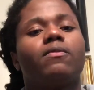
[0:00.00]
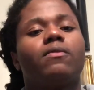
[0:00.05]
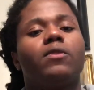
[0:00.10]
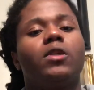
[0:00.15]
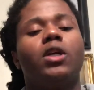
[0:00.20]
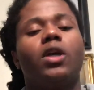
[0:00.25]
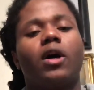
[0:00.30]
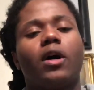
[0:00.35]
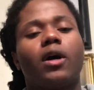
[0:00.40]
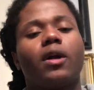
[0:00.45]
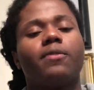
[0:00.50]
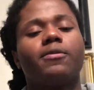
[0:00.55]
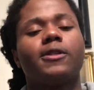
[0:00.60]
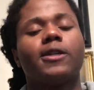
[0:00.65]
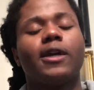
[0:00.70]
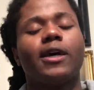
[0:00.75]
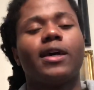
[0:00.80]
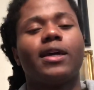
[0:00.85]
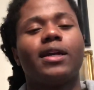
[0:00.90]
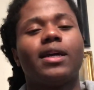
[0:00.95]
You know what I'm
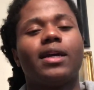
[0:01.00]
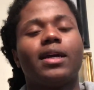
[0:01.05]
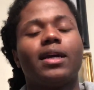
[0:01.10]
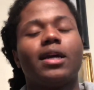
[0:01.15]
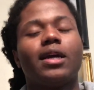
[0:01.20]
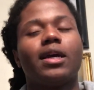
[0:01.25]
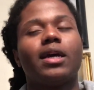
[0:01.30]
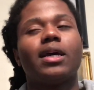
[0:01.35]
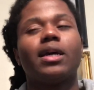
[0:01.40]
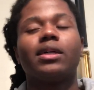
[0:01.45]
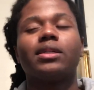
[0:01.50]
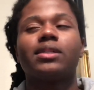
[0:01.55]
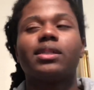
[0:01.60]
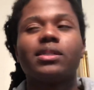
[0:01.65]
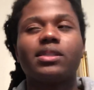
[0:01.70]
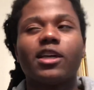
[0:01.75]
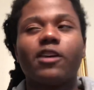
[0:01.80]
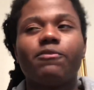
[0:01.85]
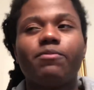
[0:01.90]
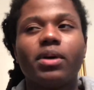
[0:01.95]
saying?
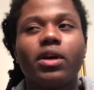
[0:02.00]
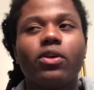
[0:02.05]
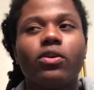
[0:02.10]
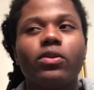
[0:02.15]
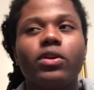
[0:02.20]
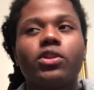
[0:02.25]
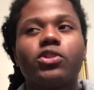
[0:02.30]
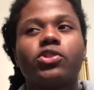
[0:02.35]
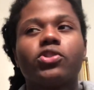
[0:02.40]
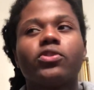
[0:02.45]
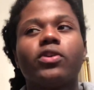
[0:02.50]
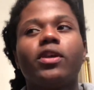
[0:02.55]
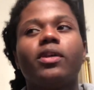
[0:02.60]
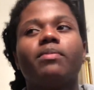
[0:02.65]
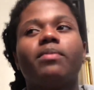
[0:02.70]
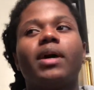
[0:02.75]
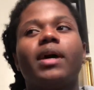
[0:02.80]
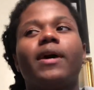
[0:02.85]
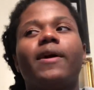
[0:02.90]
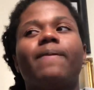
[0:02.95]
Since I've been on this street,
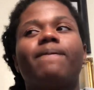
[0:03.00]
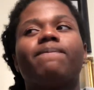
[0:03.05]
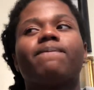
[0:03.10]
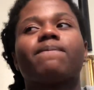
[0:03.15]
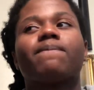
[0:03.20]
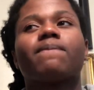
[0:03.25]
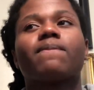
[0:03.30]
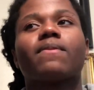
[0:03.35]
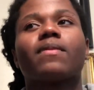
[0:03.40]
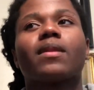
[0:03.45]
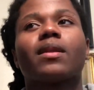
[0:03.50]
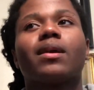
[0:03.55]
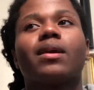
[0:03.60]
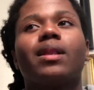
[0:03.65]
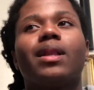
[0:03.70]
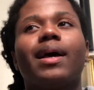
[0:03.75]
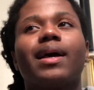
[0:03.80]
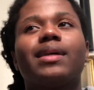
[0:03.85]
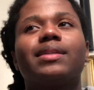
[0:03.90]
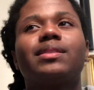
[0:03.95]
man,
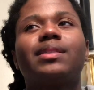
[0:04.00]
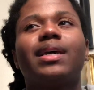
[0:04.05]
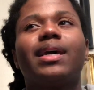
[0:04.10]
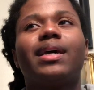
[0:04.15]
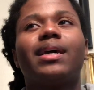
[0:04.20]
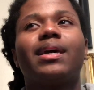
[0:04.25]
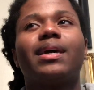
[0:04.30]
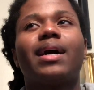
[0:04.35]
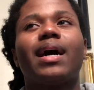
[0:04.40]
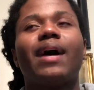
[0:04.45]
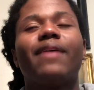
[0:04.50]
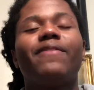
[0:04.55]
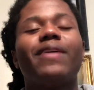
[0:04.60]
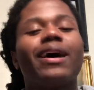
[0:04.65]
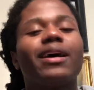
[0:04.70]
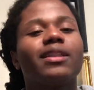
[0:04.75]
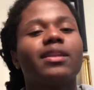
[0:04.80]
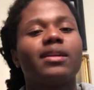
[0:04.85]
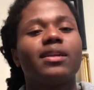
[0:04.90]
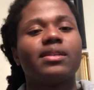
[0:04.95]
like I said, I've
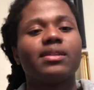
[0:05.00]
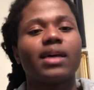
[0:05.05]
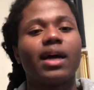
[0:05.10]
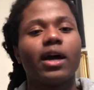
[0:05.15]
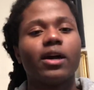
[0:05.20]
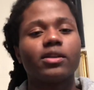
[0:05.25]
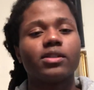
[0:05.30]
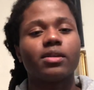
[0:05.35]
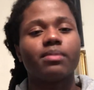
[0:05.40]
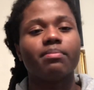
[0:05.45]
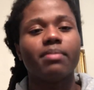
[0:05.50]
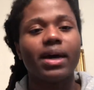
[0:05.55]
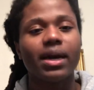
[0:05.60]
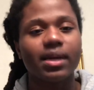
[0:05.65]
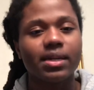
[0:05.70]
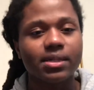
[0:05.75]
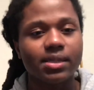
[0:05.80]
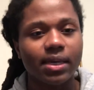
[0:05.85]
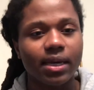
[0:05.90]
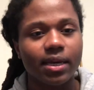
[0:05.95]
had the desire to
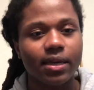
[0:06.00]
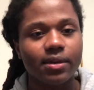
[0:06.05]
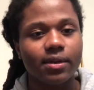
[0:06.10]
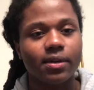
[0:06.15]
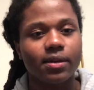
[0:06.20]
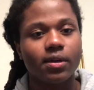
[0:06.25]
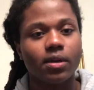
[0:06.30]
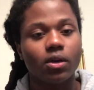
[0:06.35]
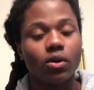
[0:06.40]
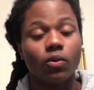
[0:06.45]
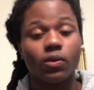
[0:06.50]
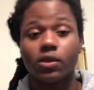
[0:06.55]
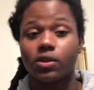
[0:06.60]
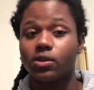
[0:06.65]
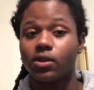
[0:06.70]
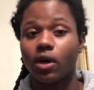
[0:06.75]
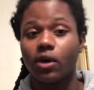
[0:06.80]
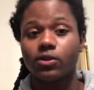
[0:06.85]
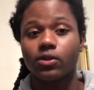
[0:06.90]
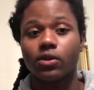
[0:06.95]
meditate, which
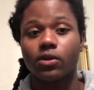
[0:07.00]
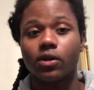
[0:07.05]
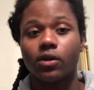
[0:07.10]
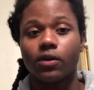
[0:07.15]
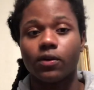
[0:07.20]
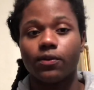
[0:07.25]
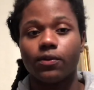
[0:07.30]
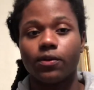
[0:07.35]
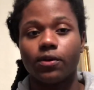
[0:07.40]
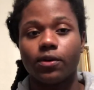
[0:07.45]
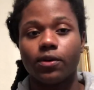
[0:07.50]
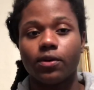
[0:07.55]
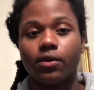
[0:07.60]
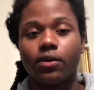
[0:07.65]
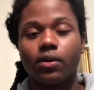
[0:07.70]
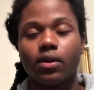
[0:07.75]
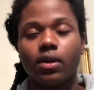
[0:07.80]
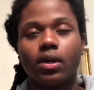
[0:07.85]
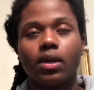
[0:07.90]
is also good for you.